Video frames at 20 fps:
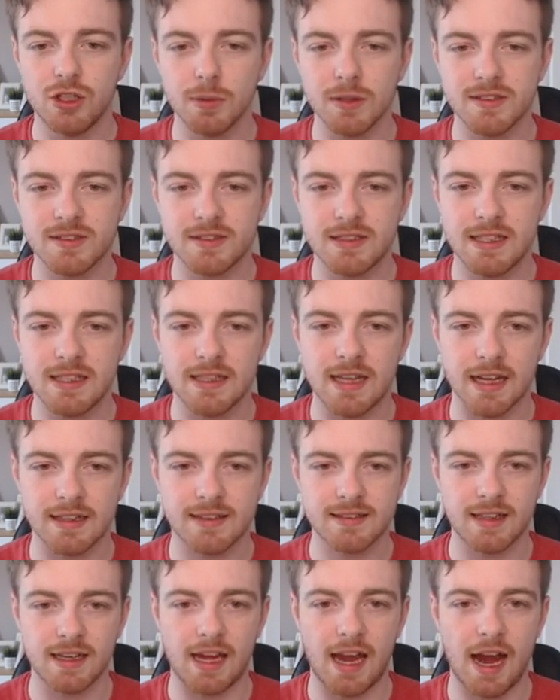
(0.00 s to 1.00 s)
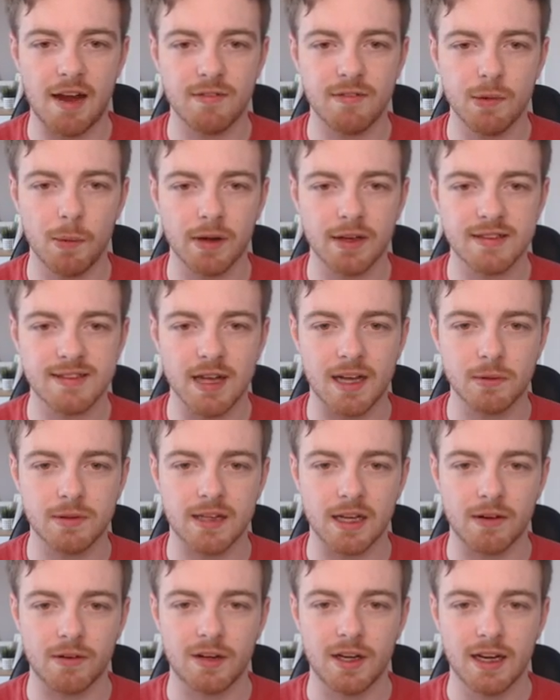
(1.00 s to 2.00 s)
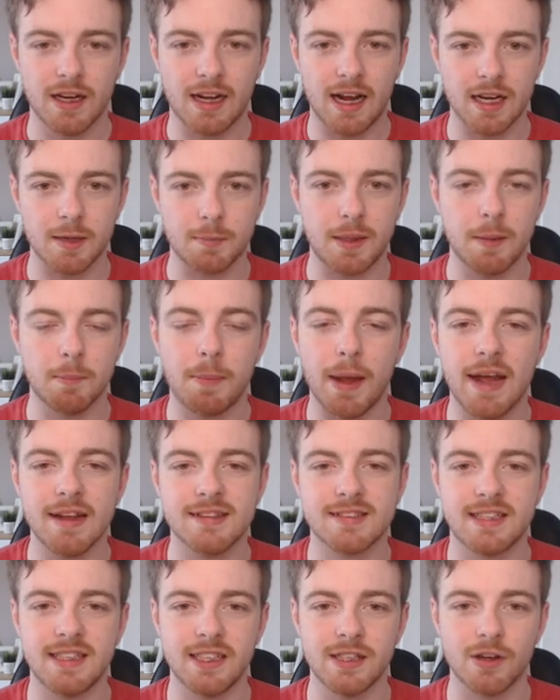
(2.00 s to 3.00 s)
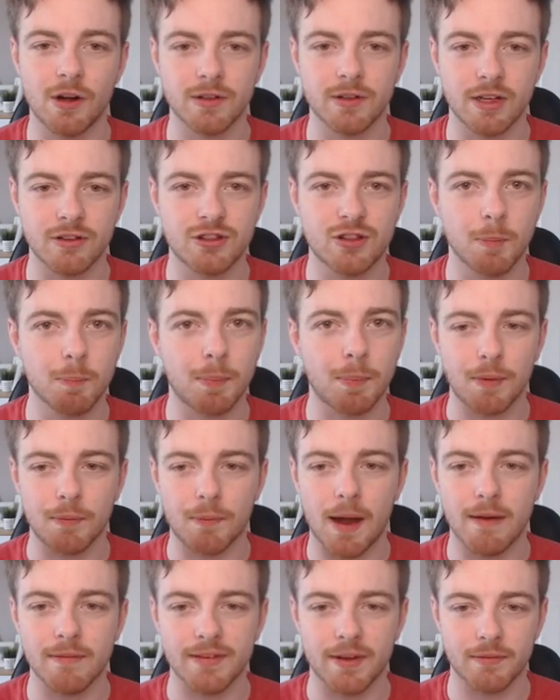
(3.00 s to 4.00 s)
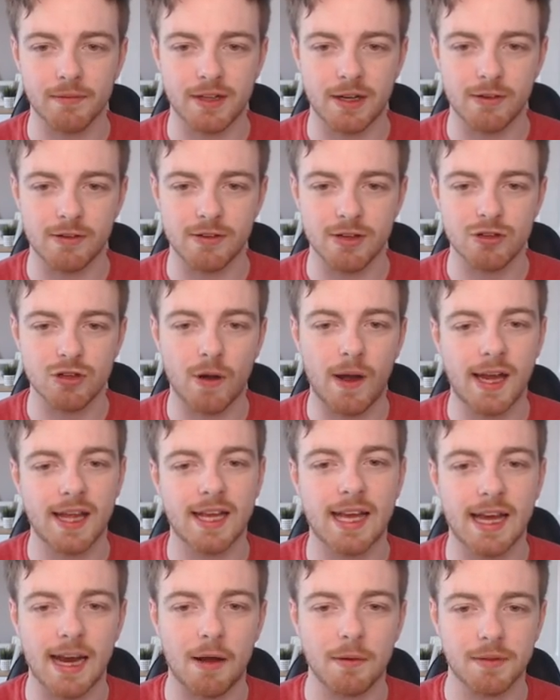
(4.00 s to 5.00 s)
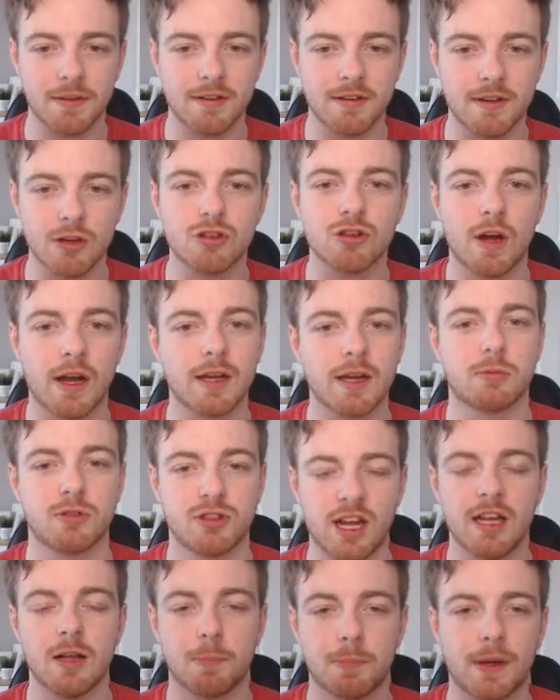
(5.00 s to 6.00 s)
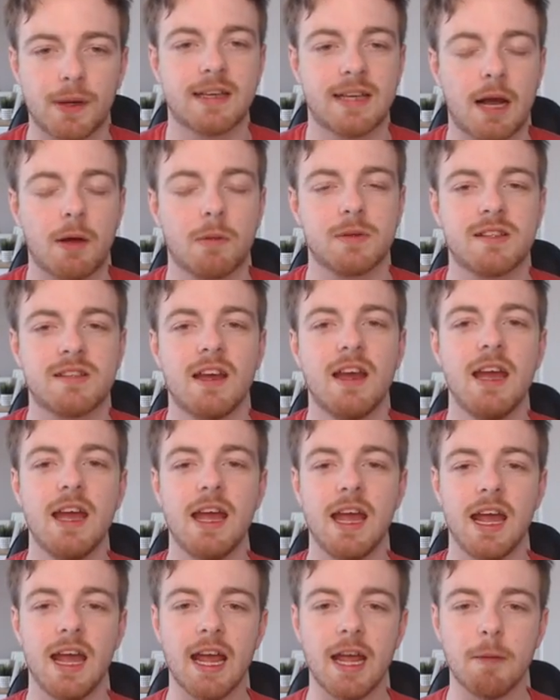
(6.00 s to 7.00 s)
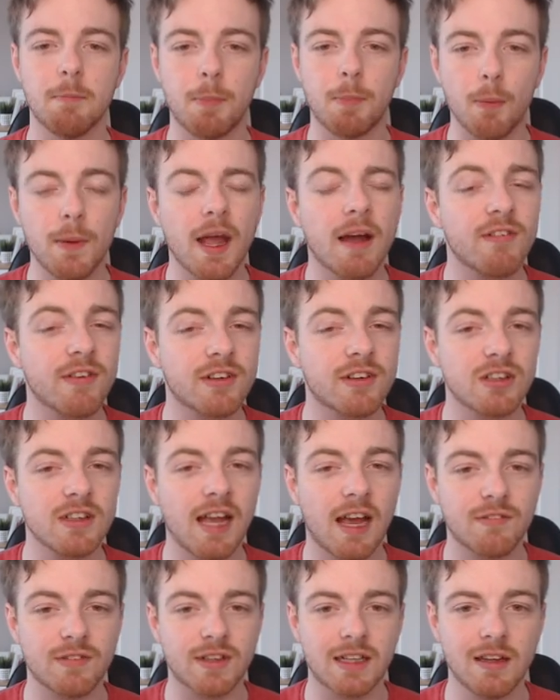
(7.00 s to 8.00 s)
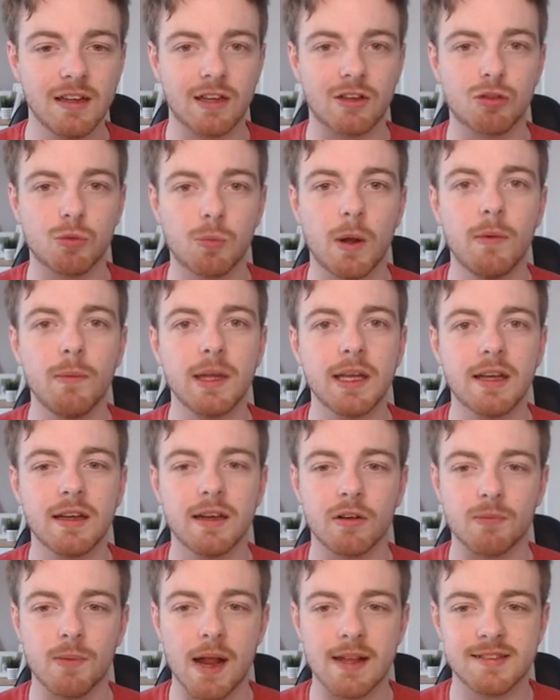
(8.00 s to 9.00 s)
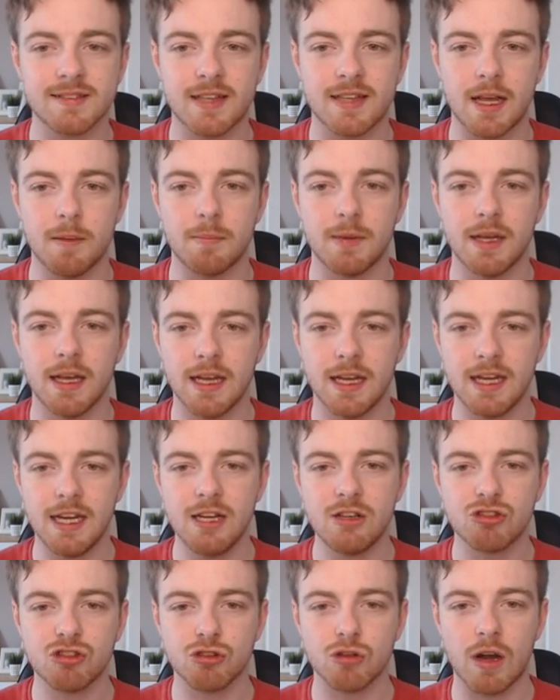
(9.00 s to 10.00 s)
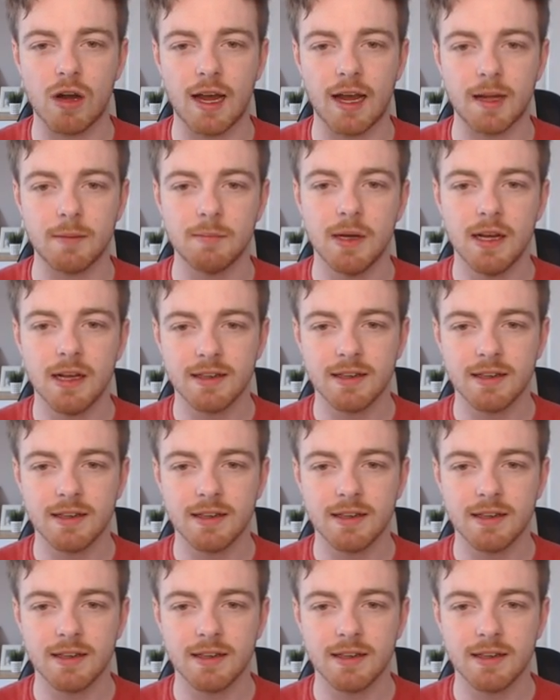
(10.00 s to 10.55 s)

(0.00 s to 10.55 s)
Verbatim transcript: you will see that uh, everyone is out there kind of being pesky, you know, they're jumping around out there, they're trying to get out, they're trying to jailbreak out. Um, but we actually have a glitch where we can arrest them each time